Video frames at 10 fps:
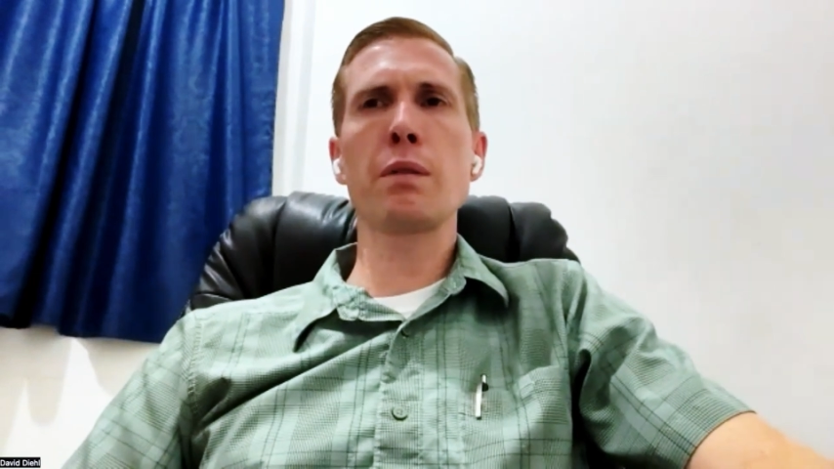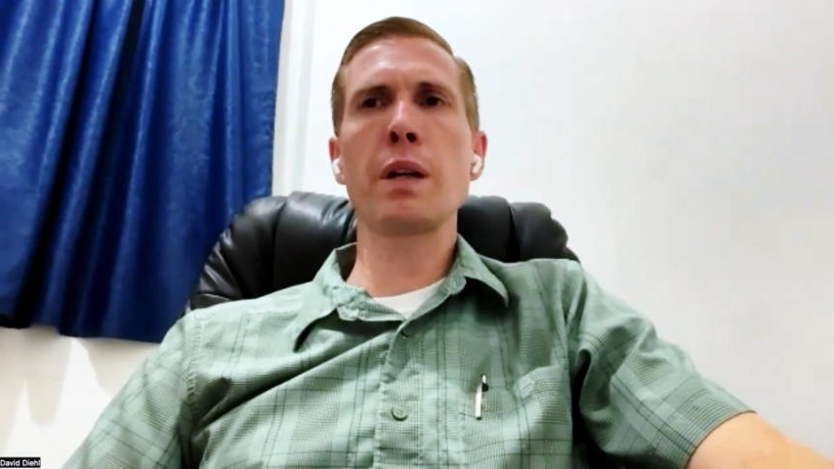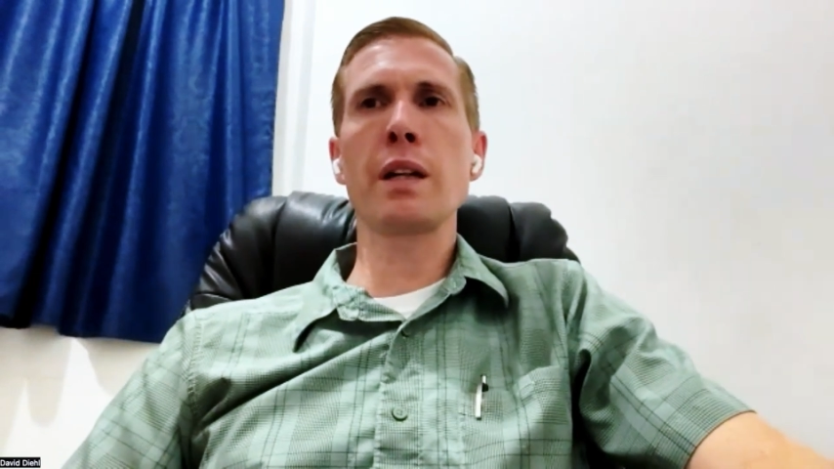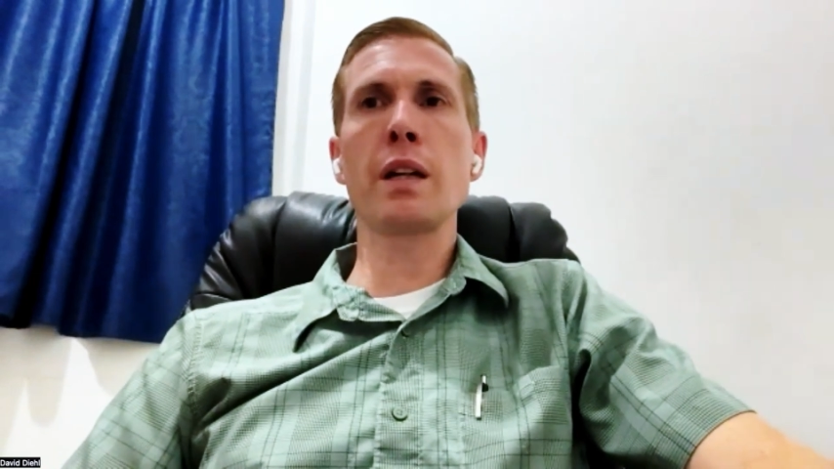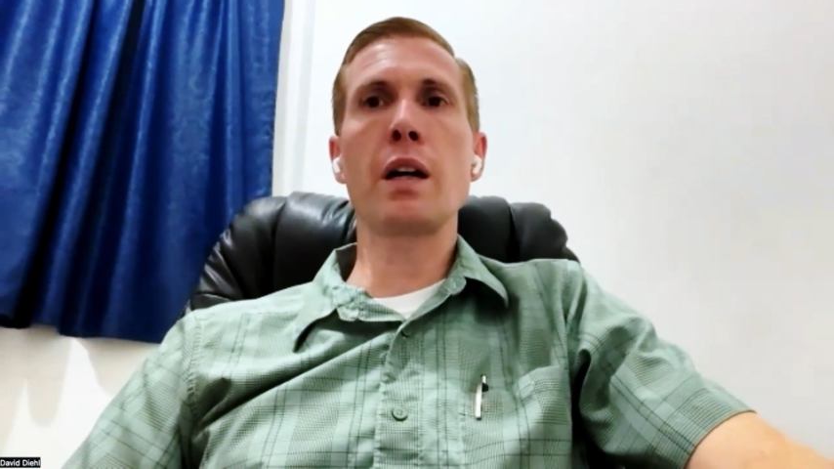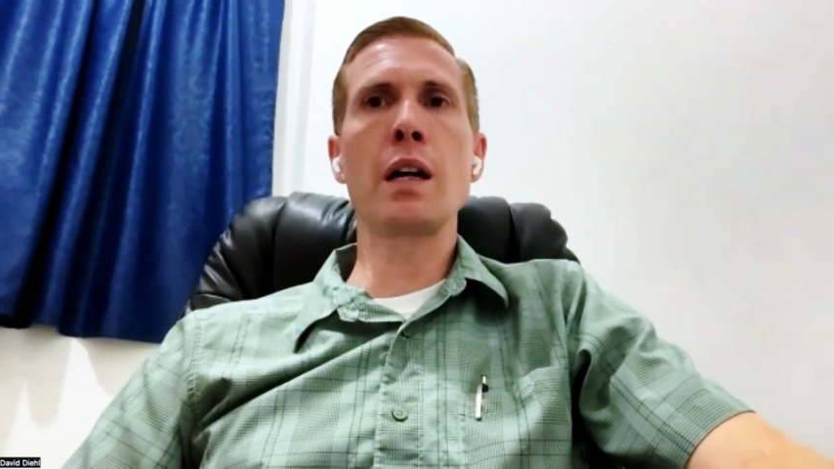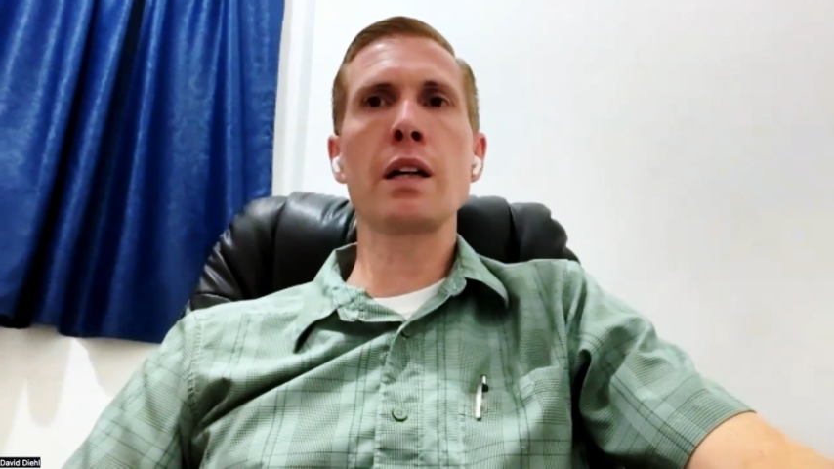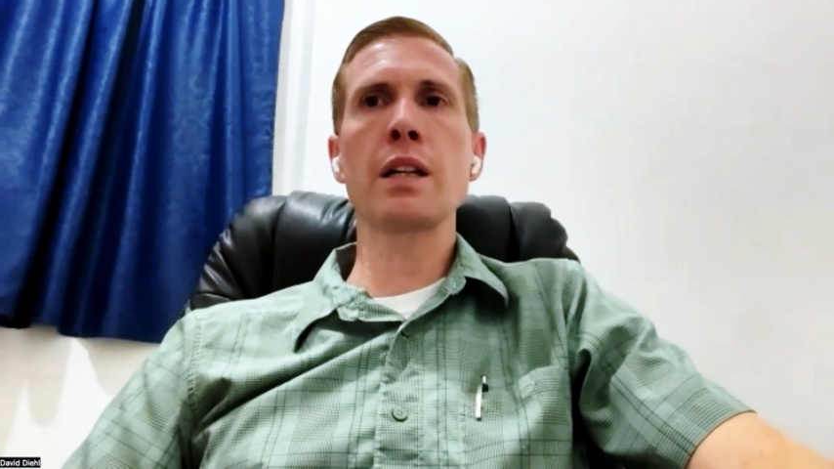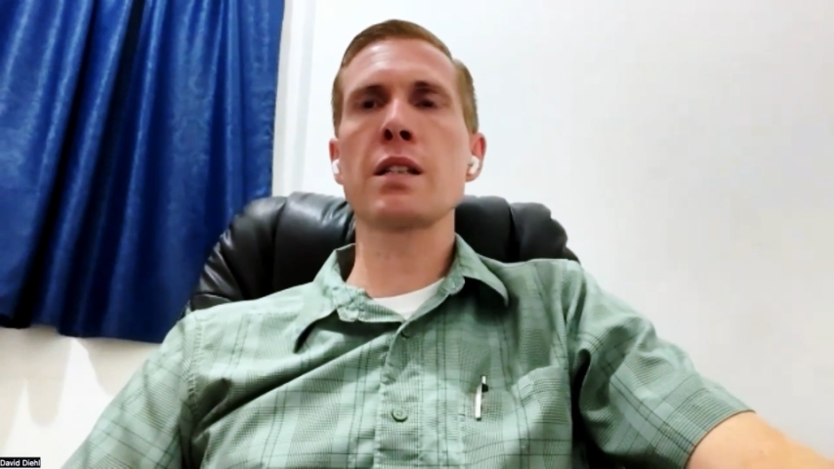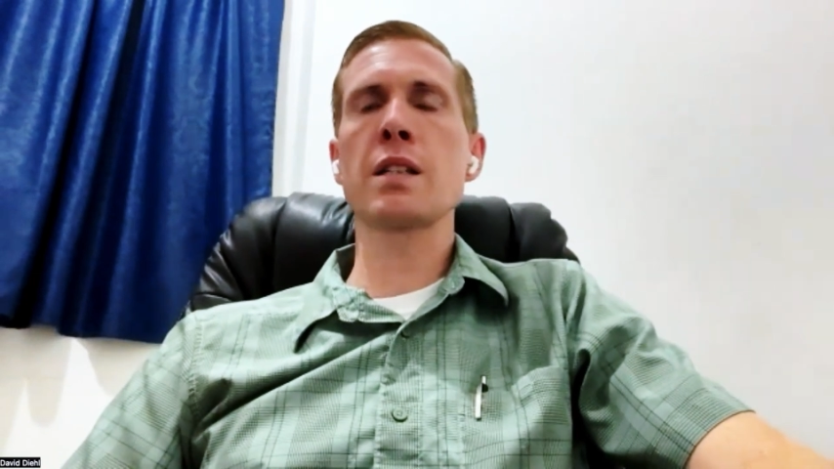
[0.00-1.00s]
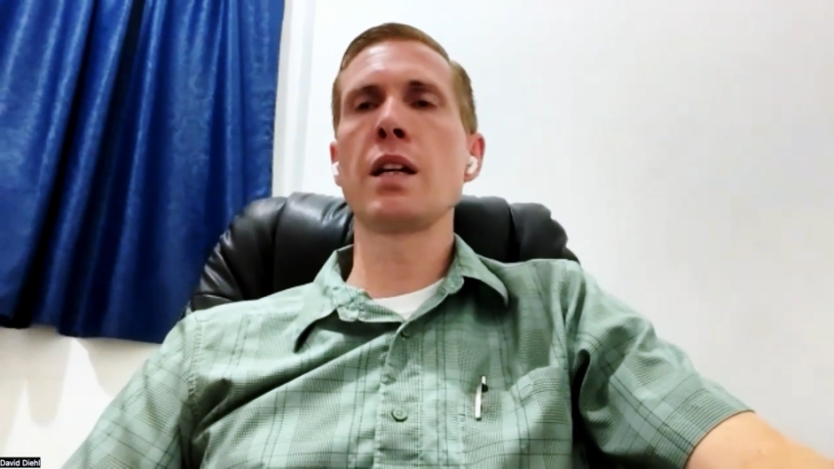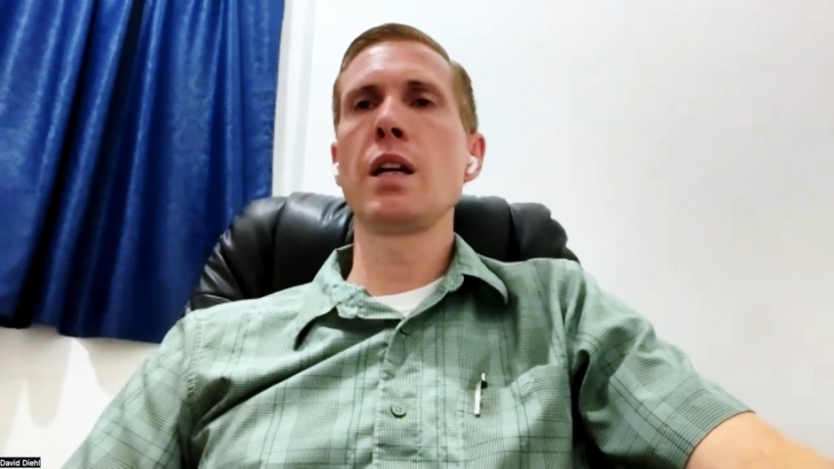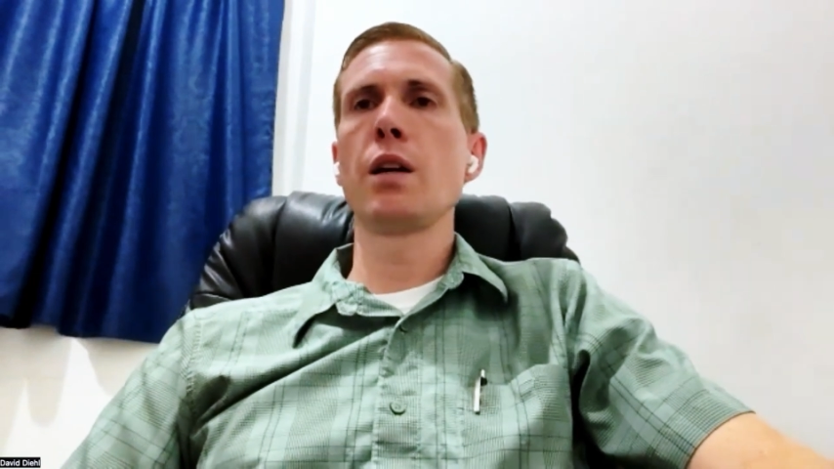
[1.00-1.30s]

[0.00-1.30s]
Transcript: around August,